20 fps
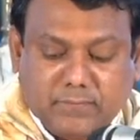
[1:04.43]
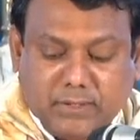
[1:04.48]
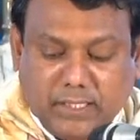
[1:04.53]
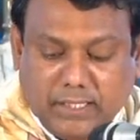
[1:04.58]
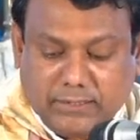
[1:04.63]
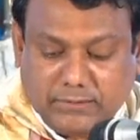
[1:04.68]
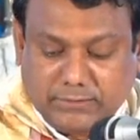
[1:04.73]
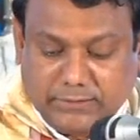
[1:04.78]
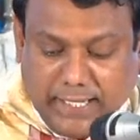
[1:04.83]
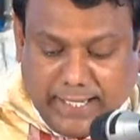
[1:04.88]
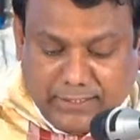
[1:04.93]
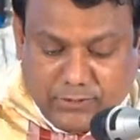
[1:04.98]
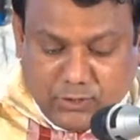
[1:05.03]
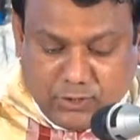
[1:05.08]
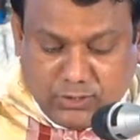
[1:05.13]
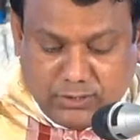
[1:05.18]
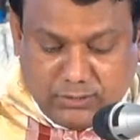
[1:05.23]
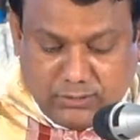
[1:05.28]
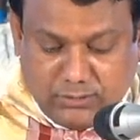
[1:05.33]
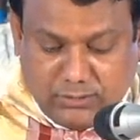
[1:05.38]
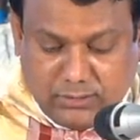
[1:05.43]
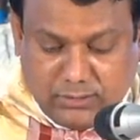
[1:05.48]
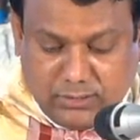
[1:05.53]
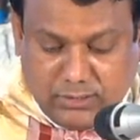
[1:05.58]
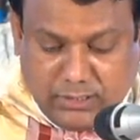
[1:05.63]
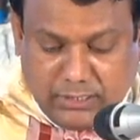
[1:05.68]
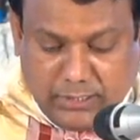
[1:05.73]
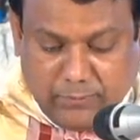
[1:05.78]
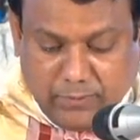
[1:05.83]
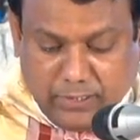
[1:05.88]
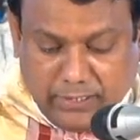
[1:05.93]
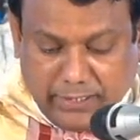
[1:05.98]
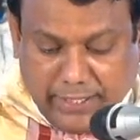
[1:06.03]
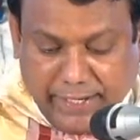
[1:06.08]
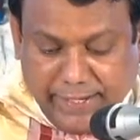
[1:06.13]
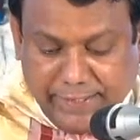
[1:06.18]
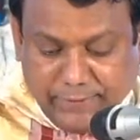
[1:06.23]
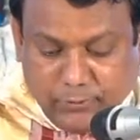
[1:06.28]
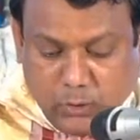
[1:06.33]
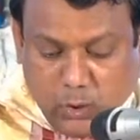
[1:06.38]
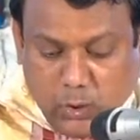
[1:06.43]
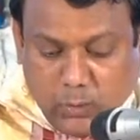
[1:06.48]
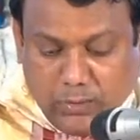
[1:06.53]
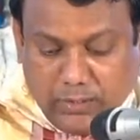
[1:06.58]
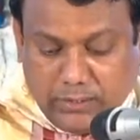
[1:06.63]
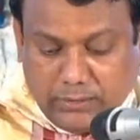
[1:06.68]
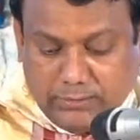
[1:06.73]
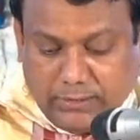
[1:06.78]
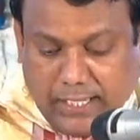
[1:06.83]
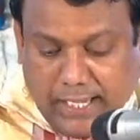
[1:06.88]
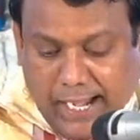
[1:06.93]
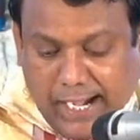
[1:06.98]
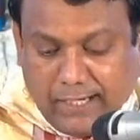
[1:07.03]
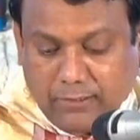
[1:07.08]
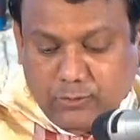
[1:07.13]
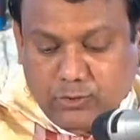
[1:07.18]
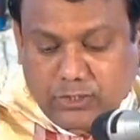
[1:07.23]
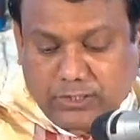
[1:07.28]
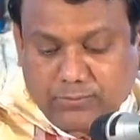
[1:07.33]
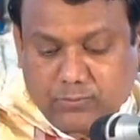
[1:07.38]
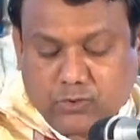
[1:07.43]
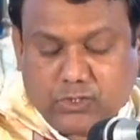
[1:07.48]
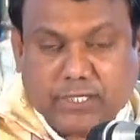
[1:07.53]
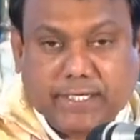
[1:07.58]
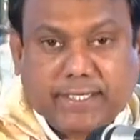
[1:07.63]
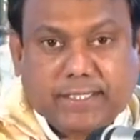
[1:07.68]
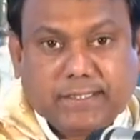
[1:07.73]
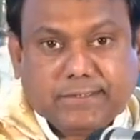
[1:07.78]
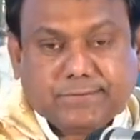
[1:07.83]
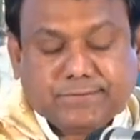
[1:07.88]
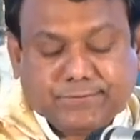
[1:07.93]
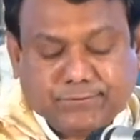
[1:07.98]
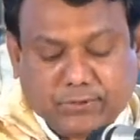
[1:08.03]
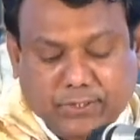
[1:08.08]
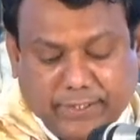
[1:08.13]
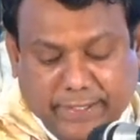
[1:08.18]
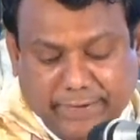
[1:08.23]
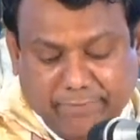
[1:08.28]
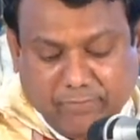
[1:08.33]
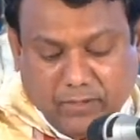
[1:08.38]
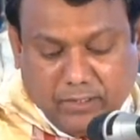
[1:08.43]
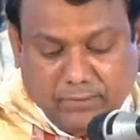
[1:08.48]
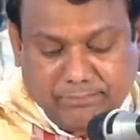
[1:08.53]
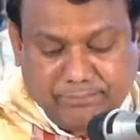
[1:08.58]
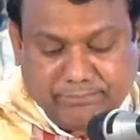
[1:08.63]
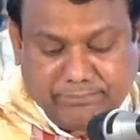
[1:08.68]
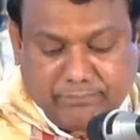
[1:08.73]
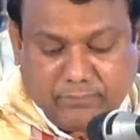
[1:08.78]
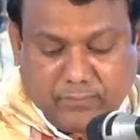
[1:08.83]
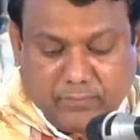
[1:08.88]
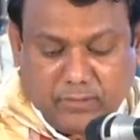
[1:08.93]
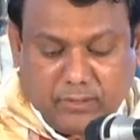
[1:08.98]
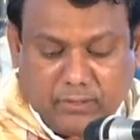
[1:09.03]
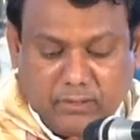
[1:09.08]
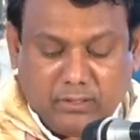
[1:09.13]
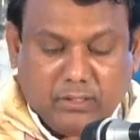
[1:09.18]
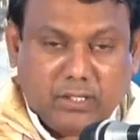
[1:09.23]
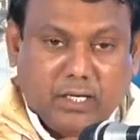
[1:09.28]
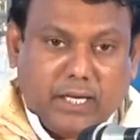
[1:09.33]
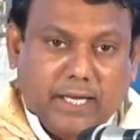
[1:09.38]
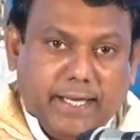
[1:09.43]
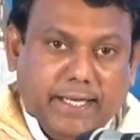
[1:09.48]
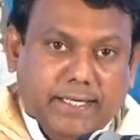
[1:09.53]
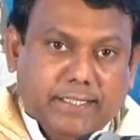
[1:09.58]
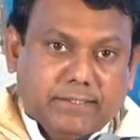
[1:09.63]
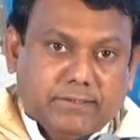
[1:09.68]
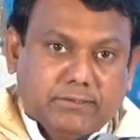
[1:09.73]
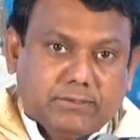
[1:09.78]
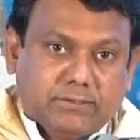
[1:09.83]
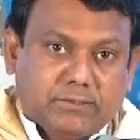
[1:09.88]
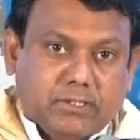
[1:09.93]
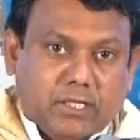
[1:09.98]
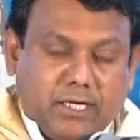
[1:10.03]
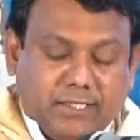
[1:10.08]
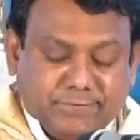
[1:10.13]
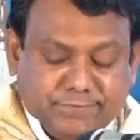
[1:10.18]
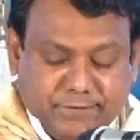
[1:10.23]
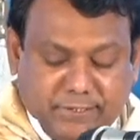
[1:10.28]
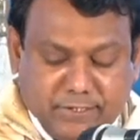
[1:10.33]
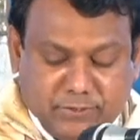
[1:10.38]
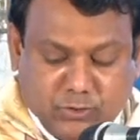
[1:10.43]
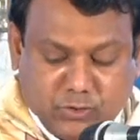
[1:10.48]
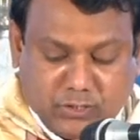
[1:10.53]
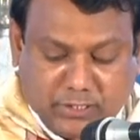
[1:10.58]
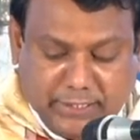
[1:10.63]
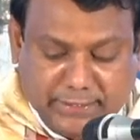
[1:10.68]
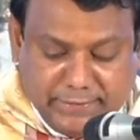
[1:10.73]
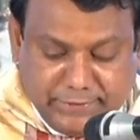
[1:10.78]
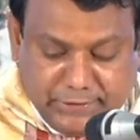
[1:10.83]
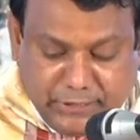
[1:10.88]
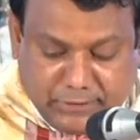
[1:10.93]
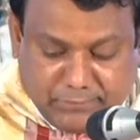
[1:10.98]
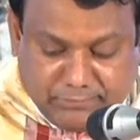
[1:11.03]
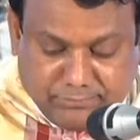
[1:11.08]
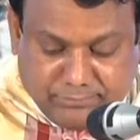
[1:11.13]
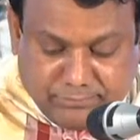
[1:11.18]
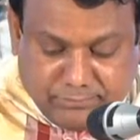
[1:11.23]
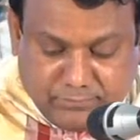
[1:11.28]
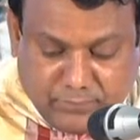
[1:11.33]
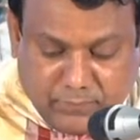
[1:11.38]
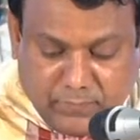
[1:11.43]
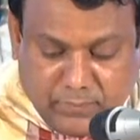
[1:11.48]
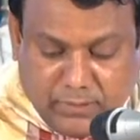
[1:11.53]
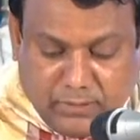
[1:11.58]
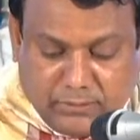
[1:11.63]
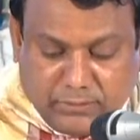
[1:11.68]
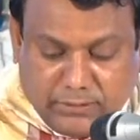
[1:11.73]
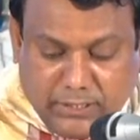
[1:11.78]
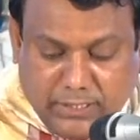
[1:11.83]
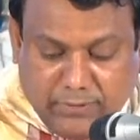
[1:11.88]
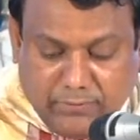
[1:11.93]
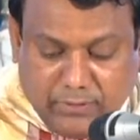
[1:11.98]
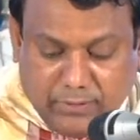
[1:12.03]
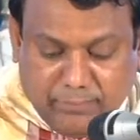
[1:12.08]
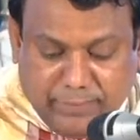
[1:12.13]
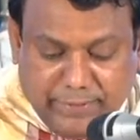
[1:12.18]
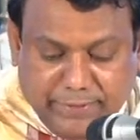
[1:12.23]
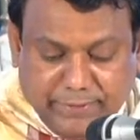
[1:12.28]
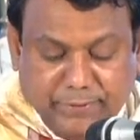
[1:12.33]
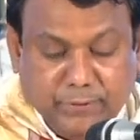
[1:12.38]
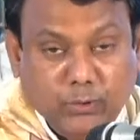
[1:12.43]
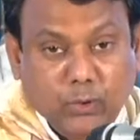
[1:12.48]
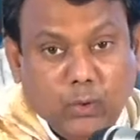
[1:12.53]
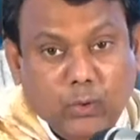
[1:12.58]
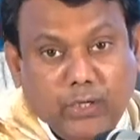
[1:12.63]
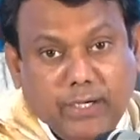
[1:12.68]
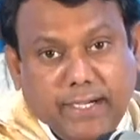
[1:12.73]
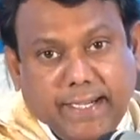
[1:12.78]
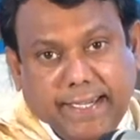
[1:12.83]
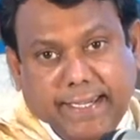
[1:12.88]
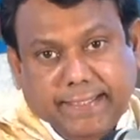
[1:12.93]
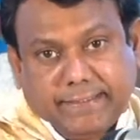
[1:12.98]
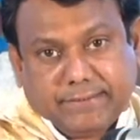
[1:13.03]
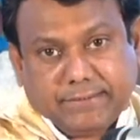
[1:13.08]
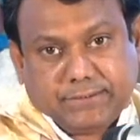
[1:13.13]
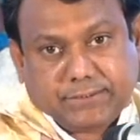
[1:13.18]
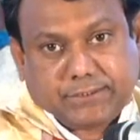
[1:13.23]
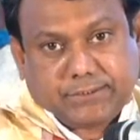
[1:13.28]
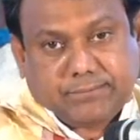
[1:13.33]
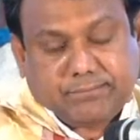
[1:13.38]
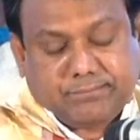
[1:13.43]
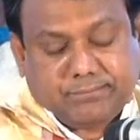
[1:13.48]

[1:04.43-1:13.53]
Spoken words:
and that he will reign over the house of Jacob forever, and of his kingdom there will be no end.